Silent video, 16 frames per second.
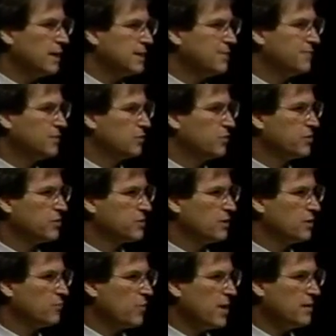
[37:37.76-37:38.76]
even though it's
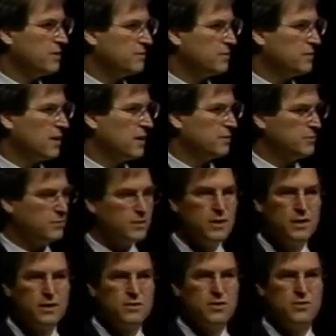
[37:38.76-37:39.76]
raining today, to
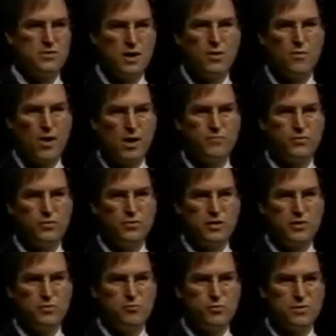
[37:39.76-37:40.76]
stay around for those
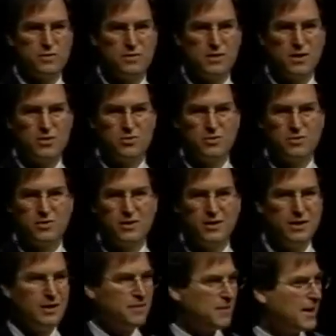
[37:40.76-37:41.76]
other presentations.
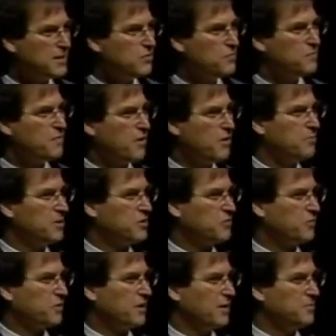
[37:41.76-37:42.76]
Thank you very much
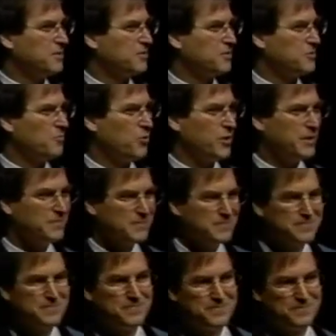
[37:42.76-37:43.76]
for coming this morning.
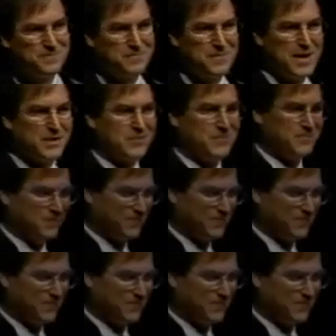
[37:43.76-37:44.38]
Thanks.